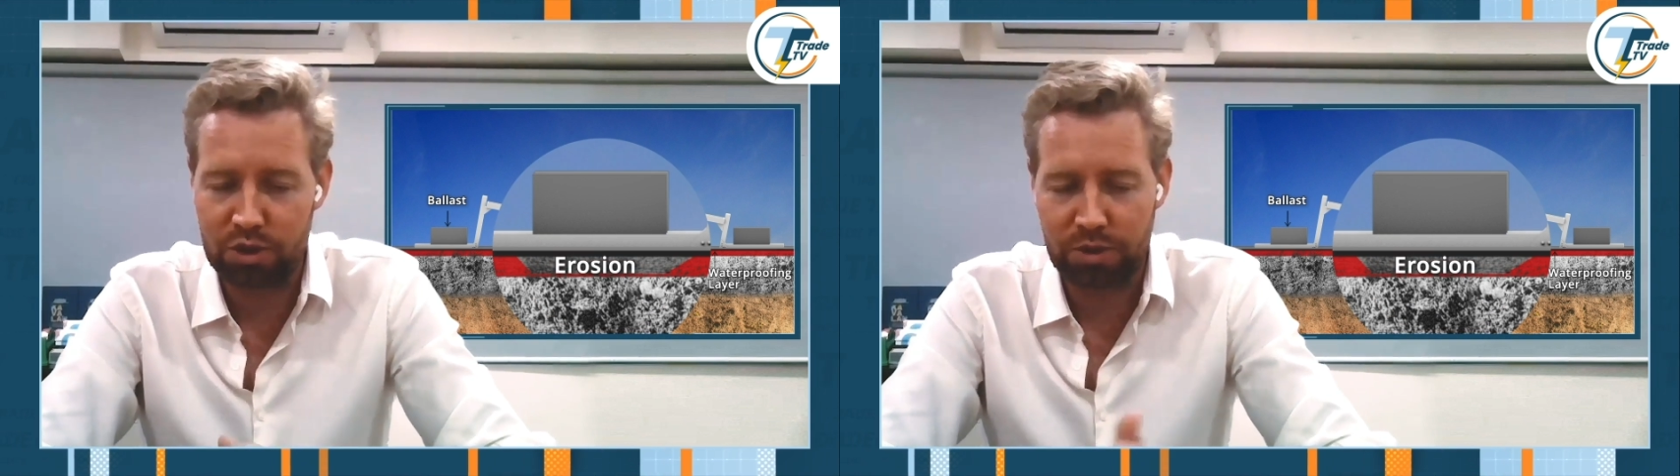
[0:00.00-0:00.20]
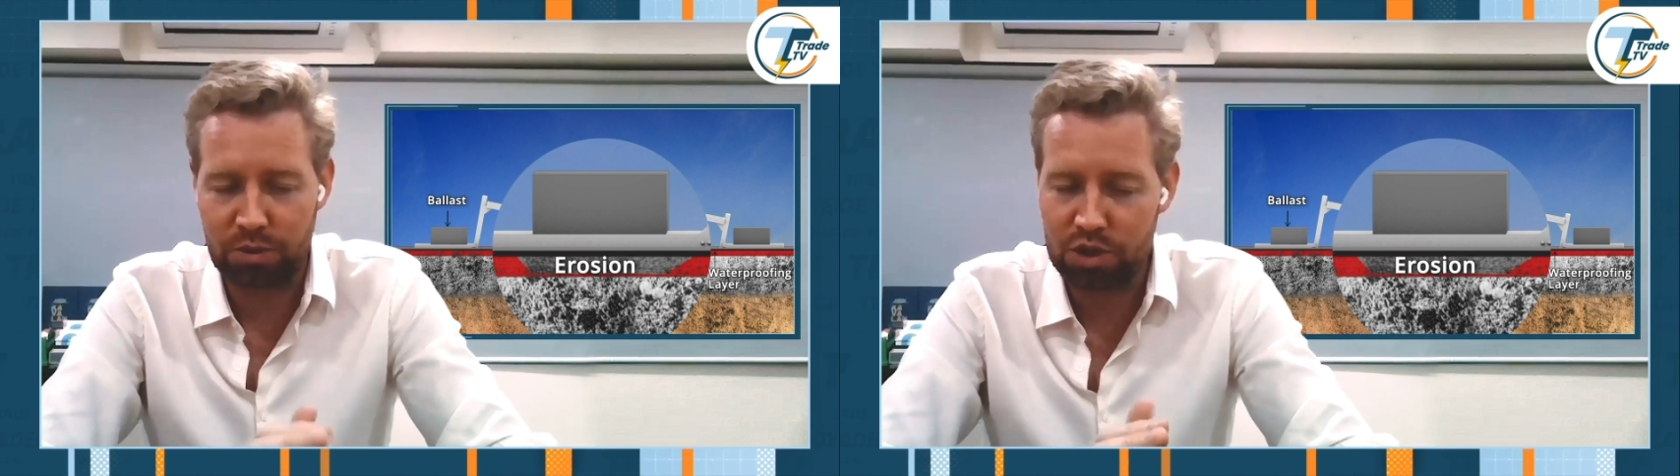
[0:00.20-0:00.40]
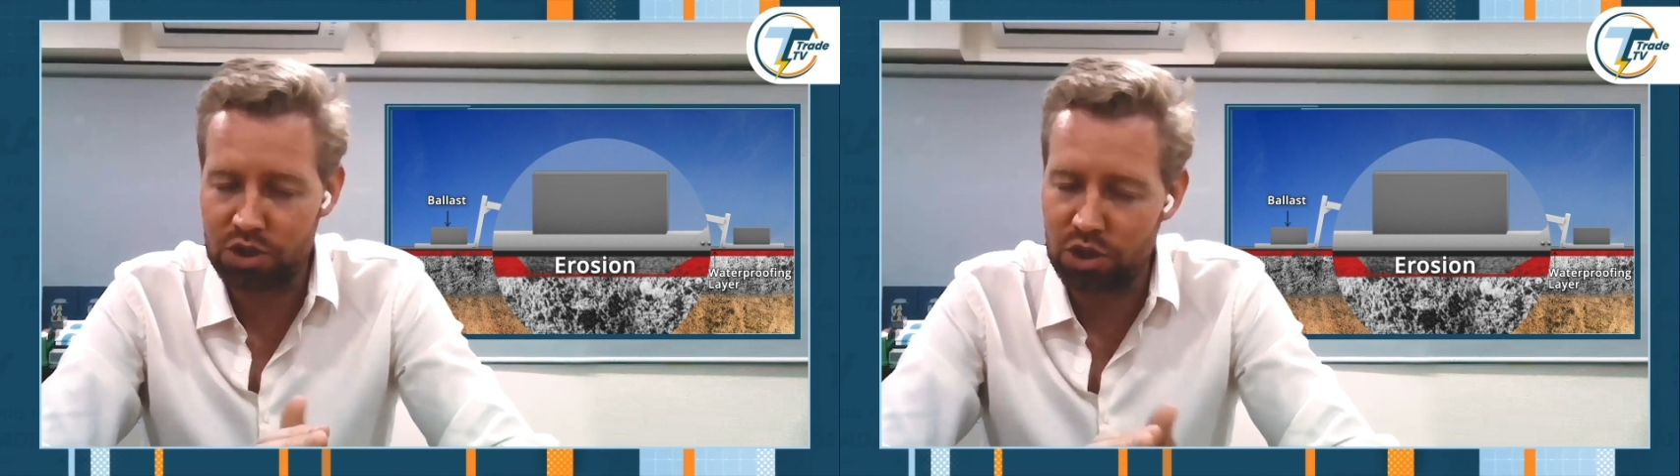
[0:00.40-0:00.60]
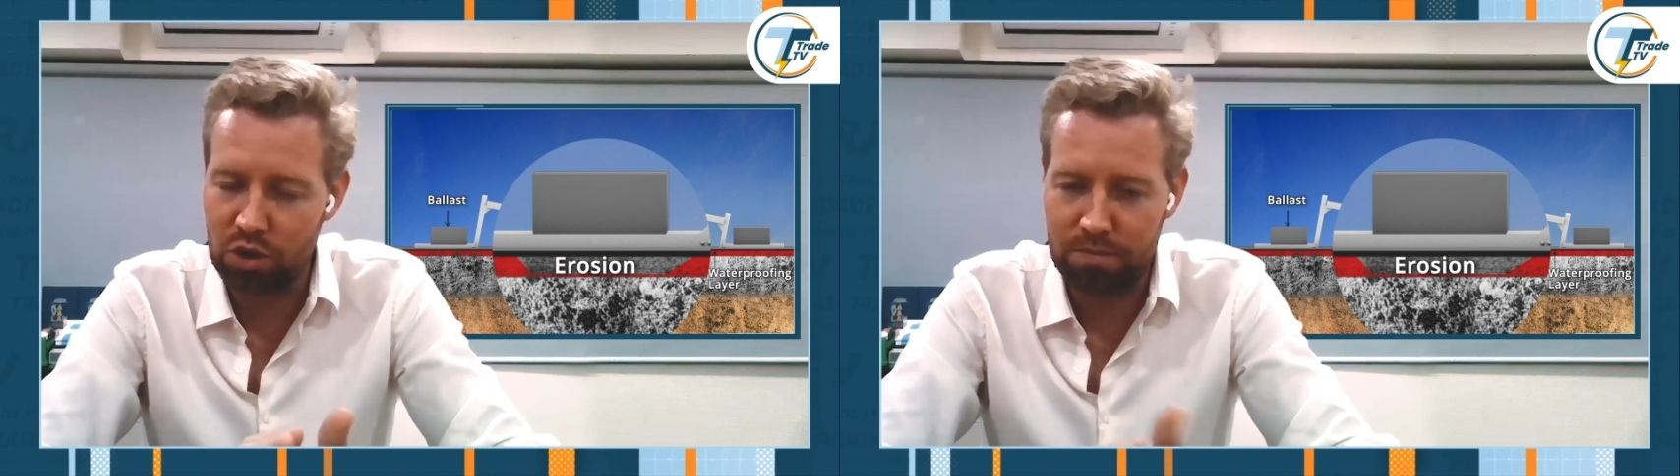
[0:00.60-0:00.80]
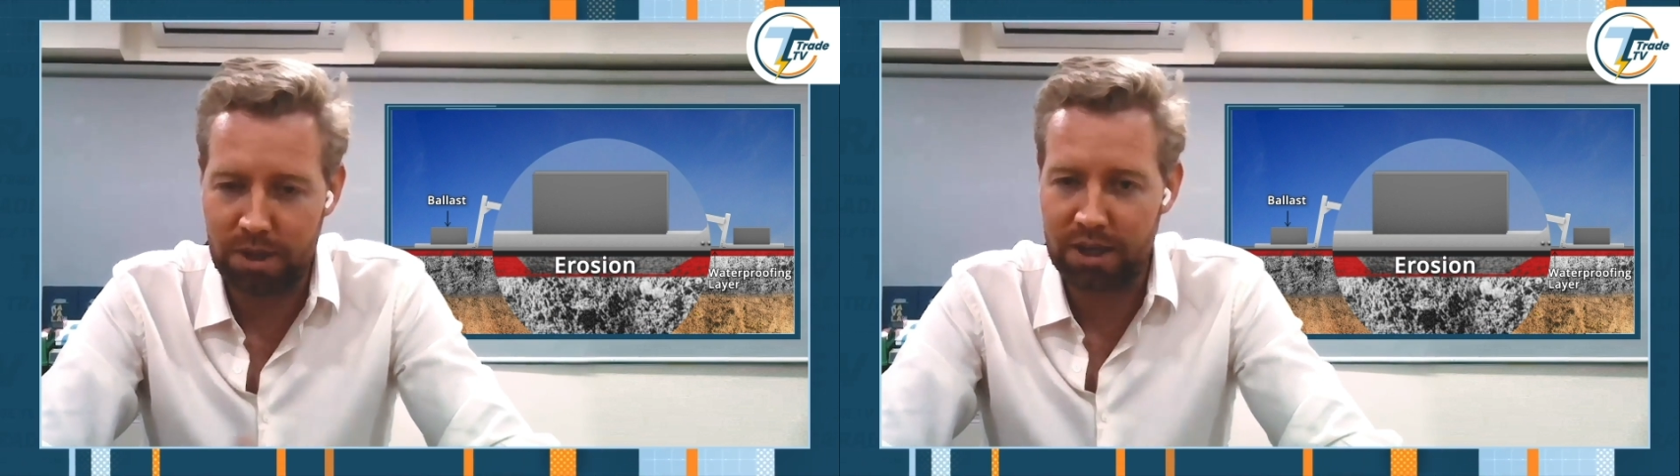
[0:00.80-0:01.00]
So there were so
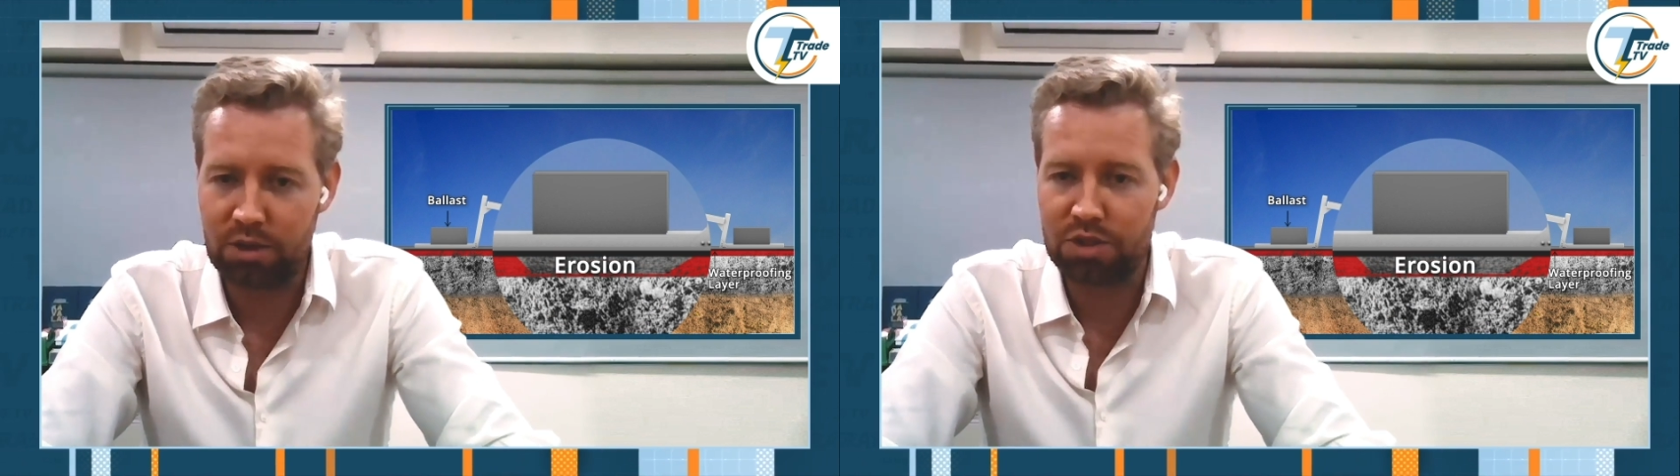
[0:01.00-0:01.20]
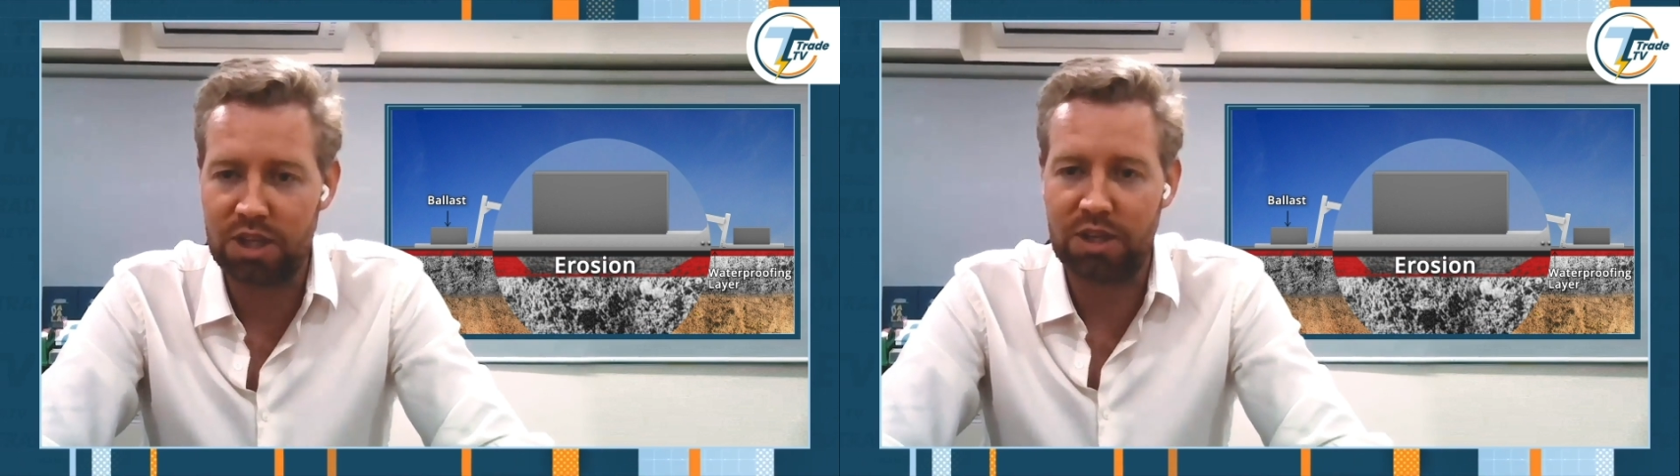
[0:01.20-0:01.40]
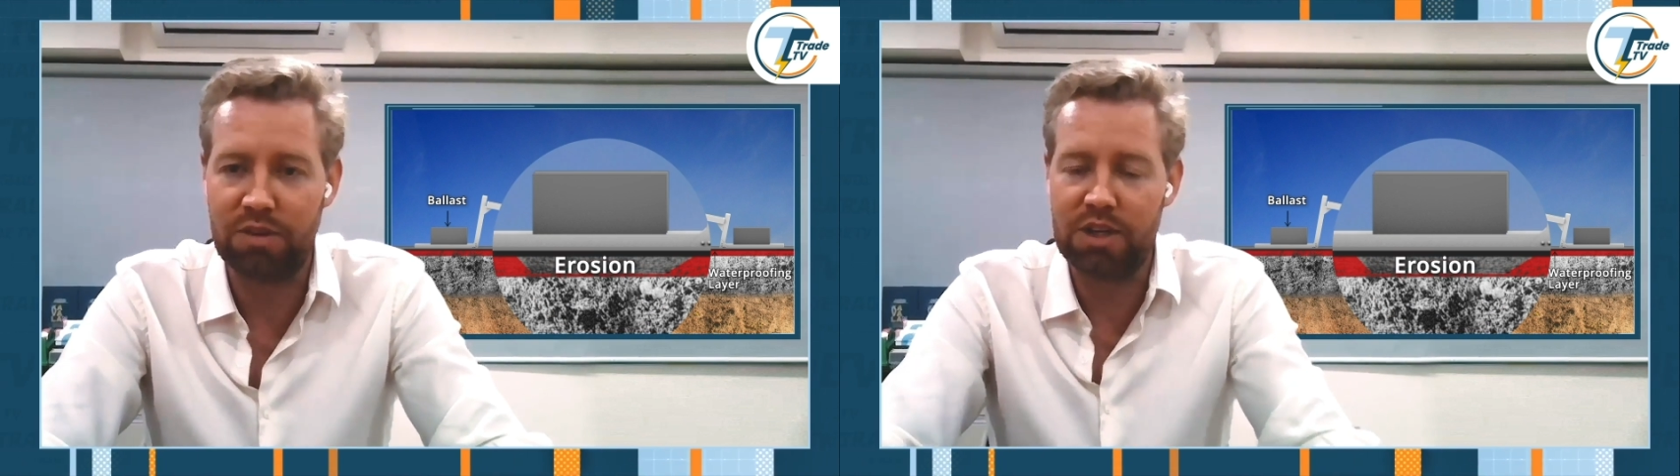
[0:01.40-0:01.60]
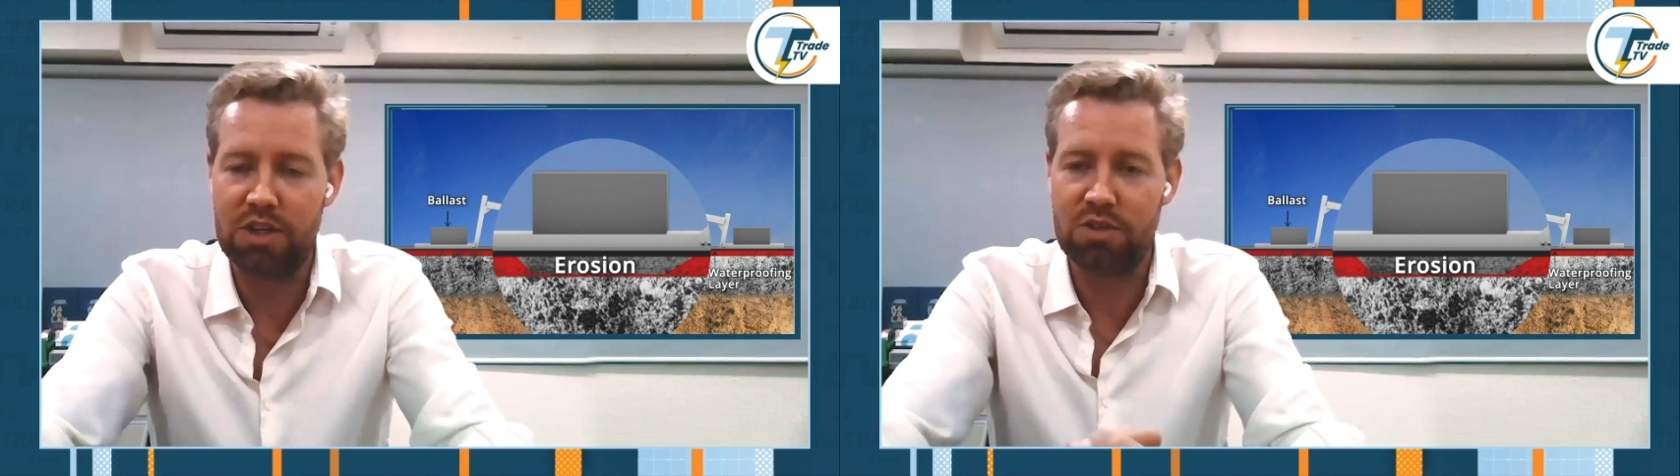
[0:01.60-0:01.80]
many considerations